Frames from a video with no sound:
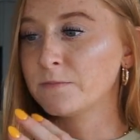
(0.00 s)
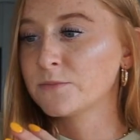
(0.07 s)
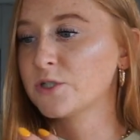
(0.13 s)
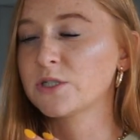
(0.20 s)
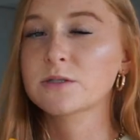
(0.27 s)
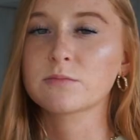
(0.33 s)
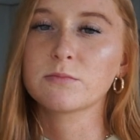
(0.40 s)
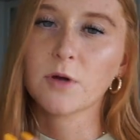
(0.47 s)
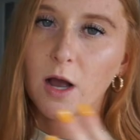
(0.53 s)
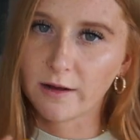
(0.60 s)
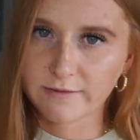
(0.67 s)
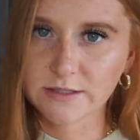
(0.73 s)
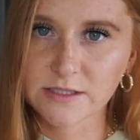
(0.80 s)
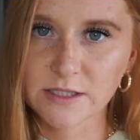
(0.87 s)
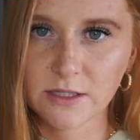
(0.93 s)
just
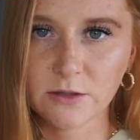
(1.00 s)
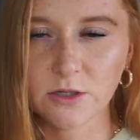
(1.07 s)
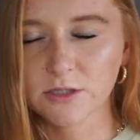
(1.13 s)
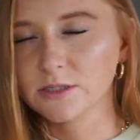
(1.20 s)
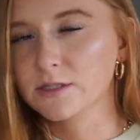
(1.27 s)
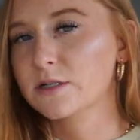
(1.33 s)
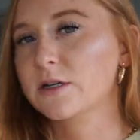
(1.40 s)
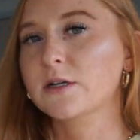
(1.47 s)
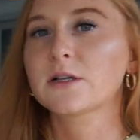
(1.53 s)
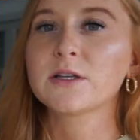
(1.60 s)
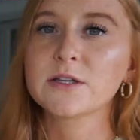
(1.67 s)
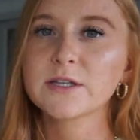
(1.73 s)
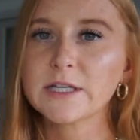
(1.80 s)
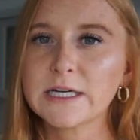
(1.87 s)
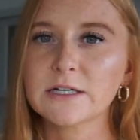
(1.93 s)
obviously looks
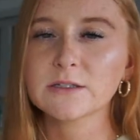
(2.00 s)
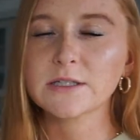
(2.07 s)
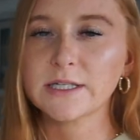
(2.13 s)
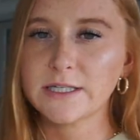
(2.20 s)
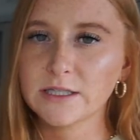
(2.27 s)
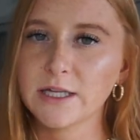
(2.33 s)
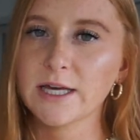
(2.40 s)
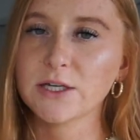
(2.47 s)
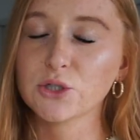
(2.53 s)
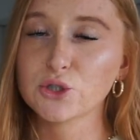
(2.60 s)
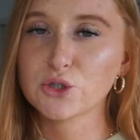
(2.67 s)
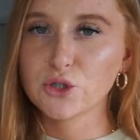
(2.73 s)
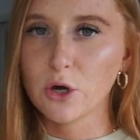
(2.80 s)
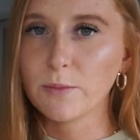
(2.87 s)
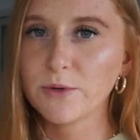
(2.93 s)
clearly like
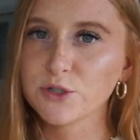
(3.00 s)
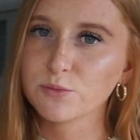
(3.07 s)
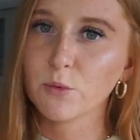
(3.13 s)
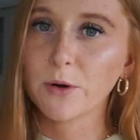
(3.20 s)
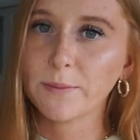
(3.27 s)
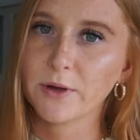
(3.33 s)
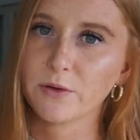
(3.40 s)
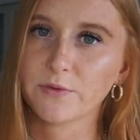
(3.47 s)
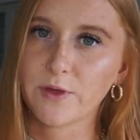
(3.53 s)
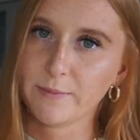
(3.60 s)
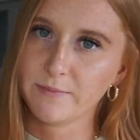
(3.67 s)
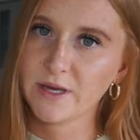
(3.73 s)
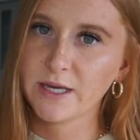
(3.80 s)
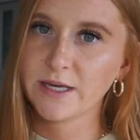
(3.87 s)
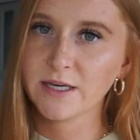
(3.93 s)
so much more built
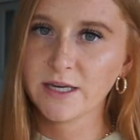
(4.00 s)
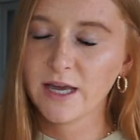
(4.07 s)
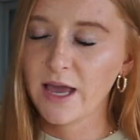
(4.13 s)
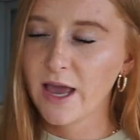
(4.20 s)
than me.